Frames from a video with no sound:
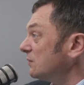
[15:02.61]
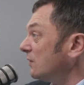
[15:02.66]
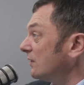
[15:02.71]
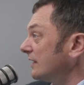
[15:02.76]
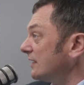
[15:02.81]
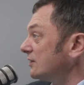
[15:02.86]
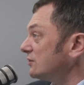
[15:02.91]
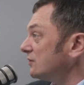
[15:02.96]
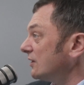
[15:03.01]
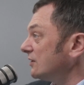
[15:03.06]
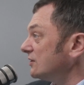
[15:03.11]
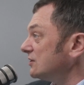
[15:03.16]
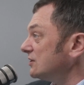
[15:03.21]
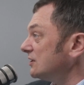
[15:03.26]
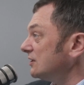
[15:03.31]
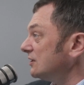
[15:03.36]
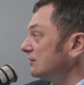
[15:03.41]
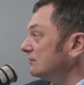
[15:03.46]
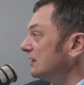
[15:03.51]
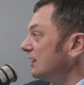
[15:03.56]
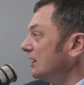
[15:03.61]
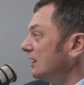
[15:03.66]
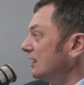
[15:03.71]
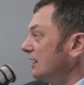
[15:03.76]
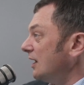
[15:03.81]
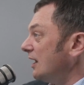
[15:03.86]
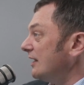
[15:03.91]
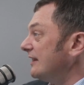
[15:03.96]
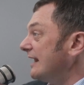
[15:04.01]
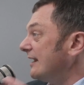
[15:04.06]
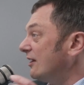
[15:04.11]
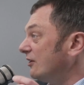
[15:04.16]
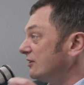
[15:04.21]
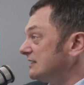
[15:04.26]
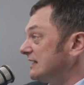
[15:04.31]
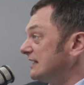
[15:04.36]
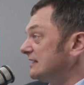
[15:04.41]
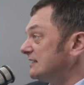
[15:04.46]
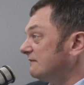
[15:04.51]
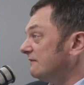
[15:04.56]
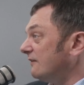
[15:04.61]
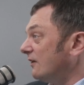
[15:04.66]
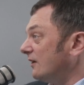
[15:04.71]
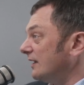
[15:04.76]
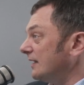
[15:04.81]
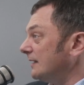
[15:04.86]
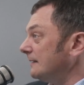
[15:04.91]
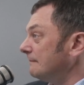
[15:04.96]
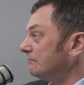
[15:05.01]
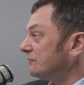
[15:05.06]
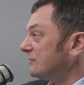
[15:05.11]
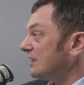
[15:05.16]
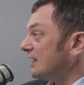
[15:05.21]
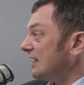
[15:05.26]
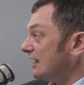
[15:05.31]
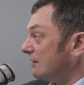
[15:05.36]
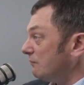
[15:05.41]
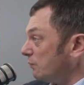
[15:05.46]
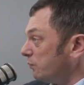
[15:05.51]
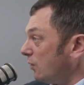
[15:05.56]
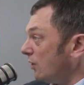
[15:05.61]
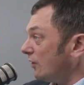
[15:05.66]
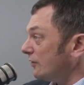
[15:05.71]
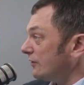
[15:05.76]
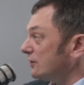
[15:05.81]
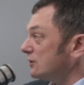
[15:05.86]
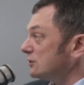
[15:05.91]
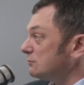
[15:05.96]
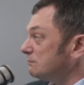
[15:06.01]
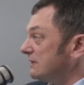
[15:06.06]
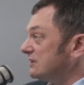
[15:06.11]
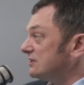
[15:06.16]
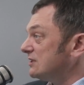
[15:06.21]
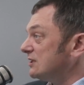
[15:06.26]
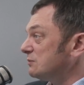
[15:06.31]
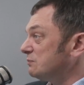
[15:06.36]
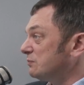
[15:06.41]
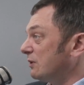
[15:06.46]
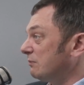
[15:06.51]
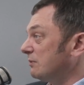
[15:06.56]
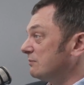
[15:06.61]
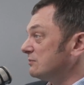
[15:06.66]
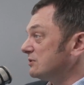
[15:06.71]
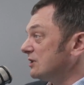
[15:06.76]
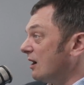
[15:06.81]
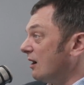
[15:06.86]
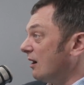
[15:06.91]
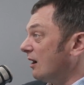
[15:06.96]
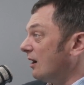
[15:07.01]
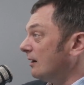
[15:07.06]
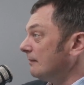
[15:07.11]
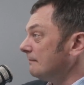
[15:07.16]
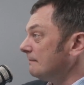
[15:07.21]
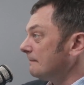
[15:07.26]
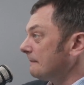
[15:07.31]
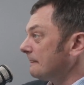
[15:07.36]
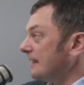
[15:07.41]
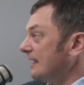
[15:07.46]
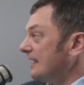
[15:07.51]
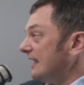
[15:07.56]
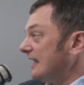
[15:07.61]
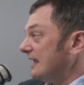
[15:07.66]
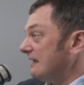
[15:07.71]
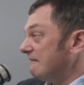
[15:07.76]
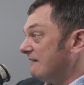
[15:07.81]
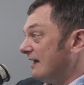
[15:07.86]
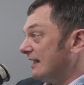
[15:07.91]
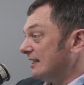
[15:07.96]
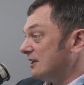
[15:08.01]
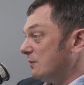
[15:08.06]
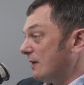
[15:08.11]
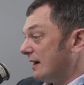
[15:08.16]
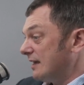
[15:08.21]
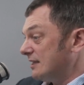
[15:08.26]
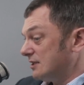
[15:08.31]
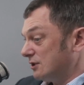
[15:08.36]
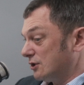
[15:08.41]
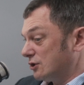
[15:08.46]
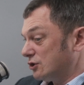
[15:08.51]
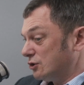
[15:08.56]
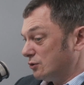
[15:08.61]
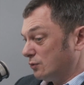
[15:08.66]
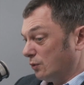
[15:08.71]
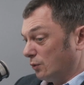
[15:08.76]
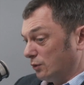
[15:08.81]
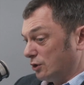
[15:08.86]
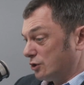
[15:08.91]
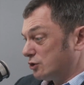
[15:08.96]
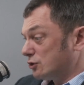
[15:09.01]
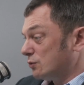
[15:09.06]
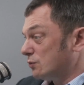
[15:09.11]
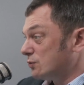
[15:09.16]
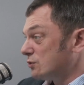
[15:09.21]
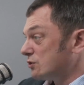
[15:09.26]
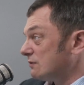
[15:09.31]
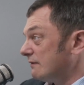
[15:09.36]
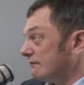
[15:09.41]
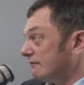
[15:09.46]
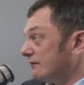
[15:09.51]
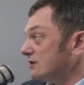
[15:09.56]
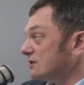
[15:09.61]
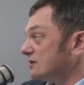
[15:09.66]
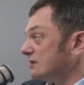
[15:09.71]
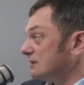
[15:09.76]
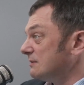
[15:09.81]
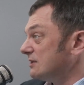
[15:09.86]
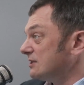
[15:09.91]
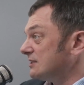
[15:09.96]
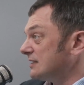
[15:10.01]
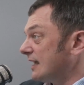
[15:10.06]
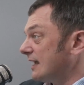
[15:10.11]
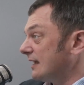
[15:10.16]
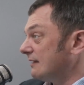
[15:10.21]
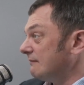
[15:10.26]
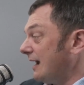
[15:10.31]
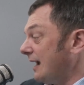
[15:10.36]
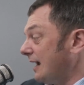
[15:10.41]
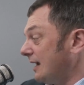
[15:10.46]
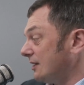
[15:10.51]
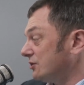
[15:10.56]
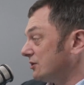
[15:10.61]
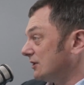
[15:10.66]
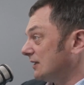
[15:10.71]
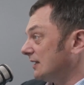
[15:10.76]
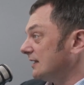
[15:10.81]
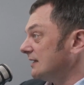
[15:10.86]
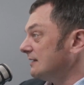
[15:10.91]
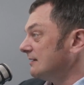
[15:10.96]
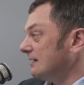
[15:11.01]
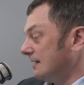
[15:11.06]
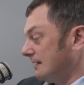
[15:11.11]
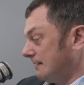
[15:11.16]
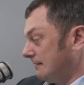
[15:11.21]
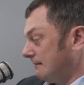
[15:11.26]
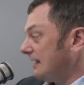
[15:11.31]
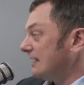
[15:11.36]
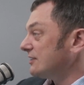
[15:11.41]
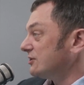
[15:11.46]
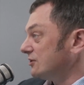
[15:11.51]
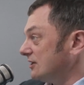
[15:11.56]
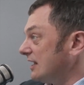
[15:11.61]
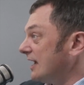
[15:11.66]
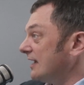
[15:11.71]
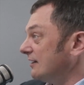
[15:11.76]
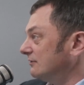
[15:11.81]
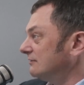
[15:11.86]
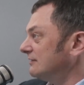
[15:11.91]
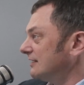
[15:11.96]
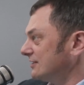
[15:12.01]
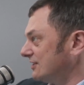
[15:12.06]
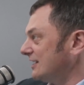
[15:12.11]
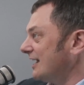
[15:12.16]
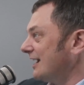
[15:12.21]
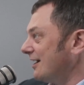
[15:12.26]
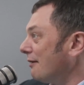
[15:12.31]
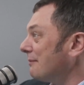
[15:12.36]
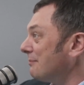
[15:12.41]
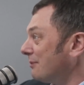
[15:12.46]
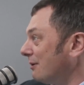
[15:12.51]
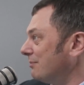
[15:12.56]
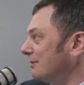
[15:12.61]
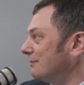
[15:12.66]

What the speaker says: what they're trying to do, and then identifying what those business problems are, evaluating all the tools that are in front of them and saying, actually, that's a nail, that's an AI problem.